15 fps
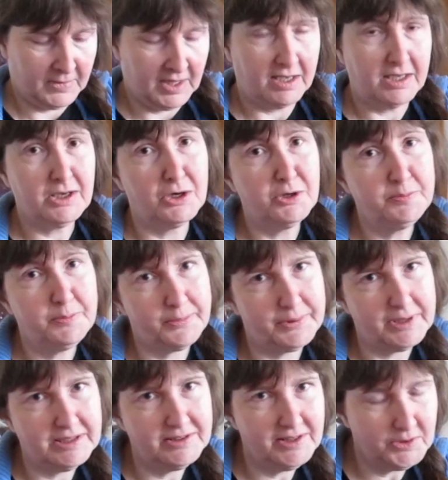I hope
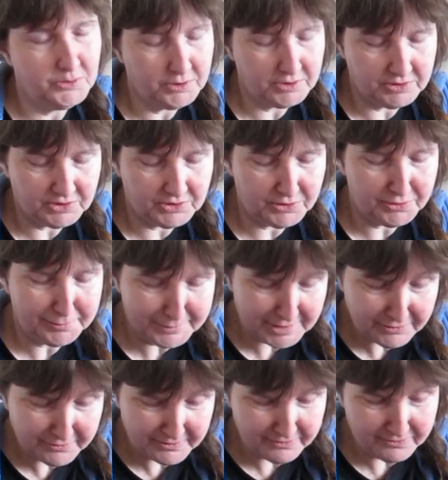I did not disturb
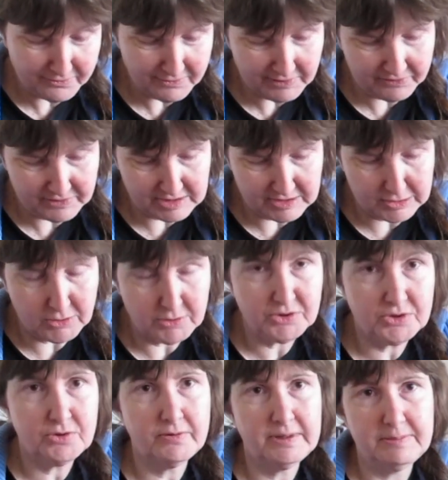you with this long
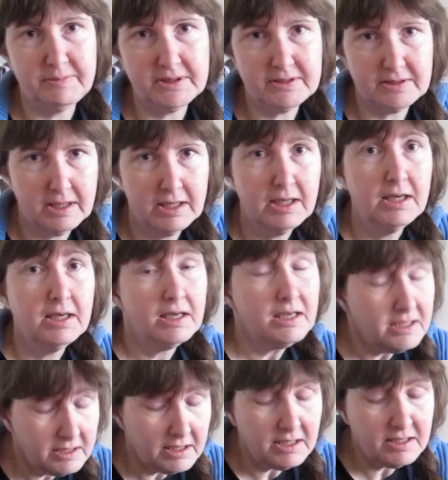story, but
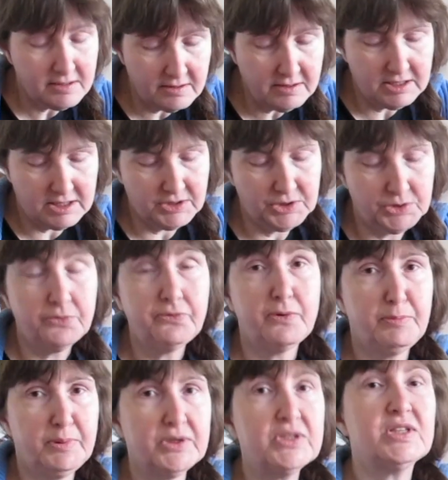it is an issue for
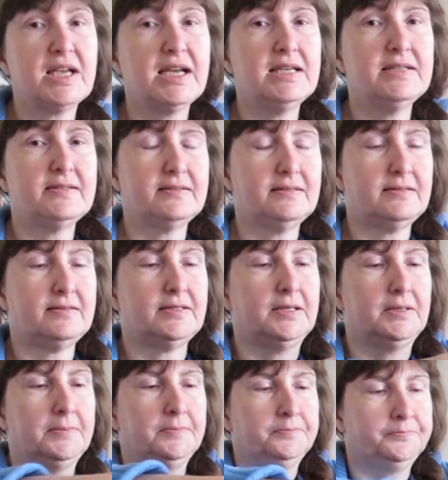plus
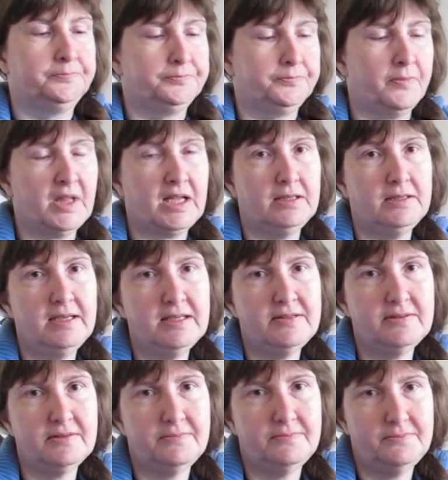sizes.
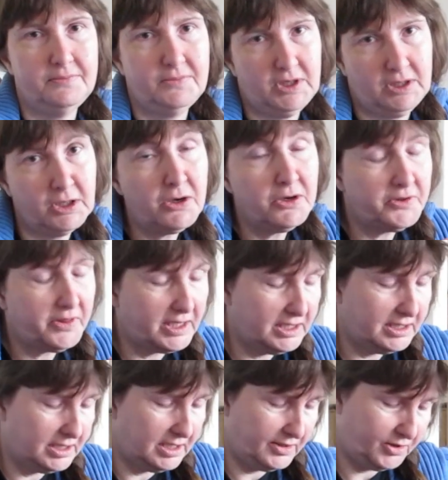That clothing
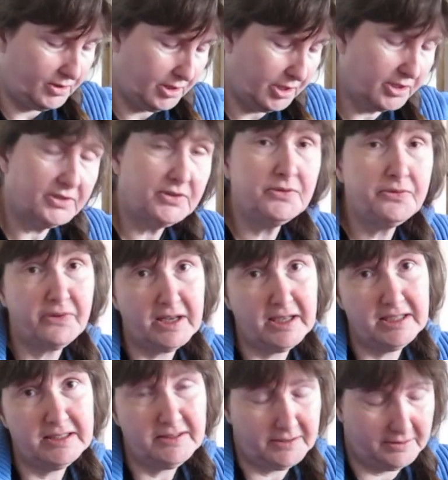is harder to
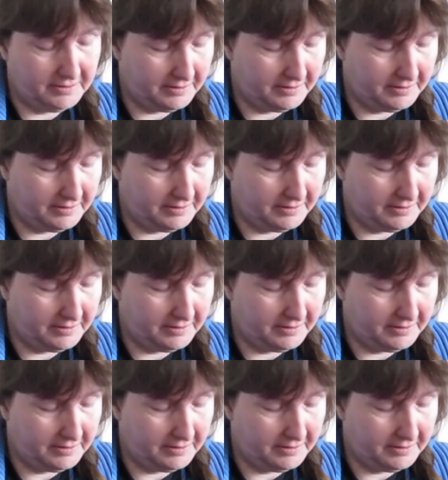find